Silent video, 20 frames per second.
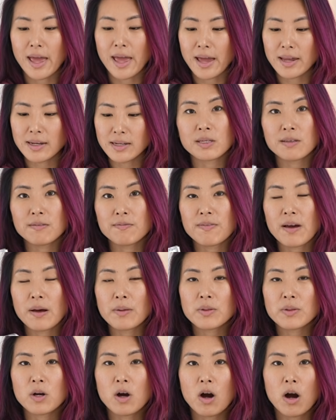And he
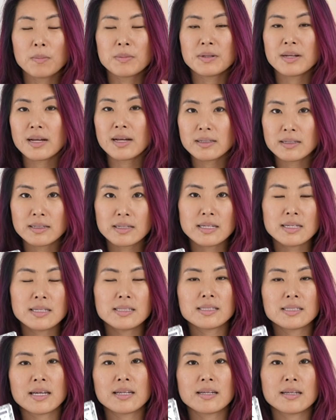found the
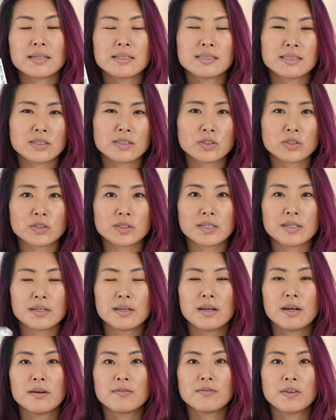commonalities and essentially
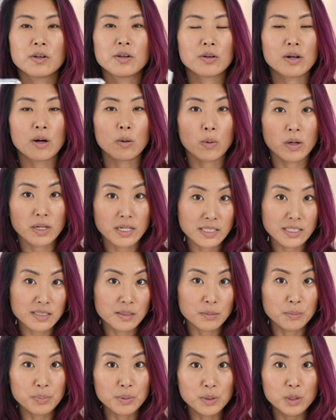figured out what is the
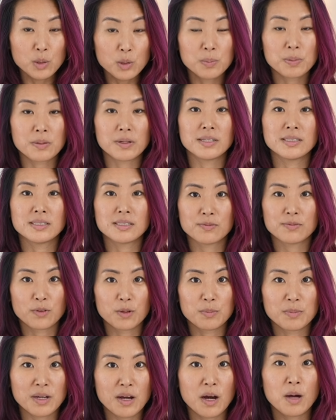blueprint for
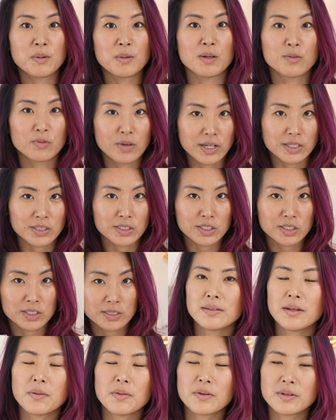becoming rich.
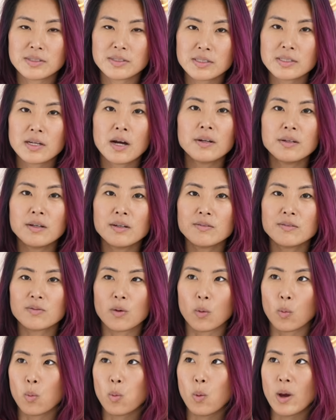Now, there's a ton
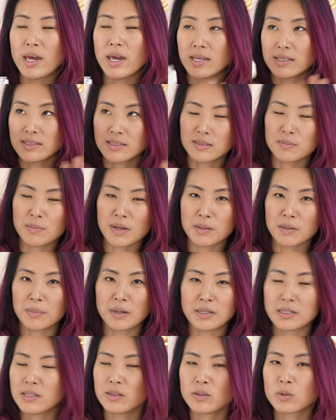of ways to make
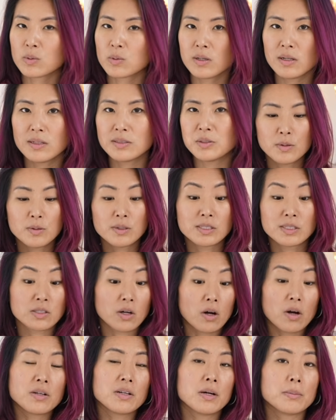money in the world. You could
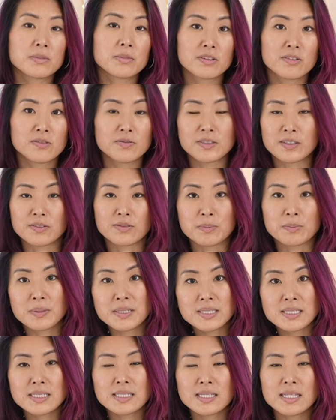start a number of different
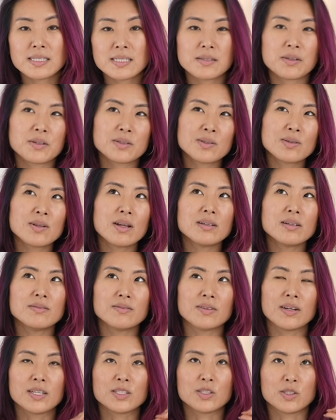businesses. There's a lot
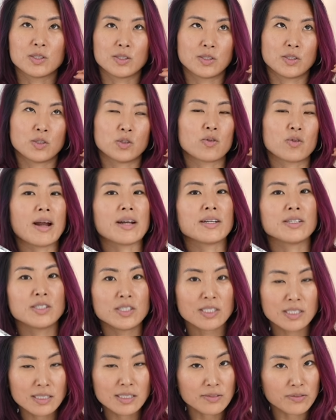of
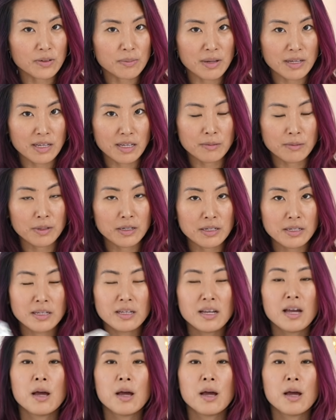strategies for making money.